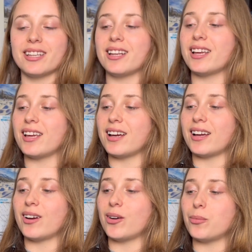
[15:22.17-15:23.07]
and I
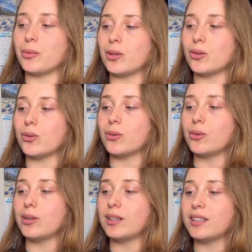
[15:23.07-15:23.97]
hope
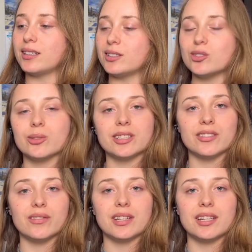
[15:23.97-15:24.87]
you enjoyed the
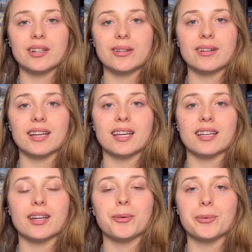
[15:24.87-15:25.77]
video,
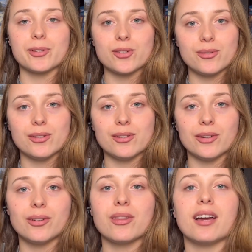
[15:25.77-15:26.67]
and I want you to
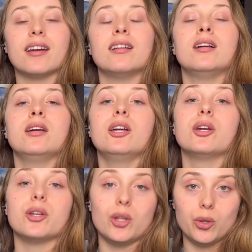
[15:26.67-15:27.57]
know that
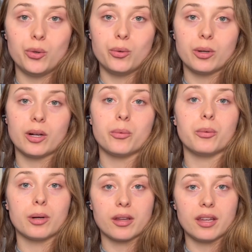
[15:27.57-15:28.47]
you are
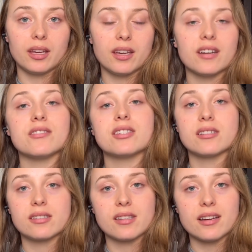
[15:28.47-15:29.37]
worthy of
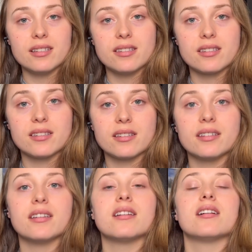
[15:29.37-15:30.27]
success,
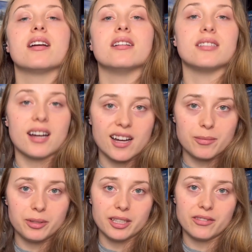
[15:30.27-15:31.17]
and I
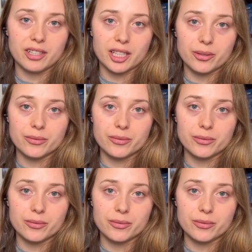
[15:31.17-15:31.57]
believe in you.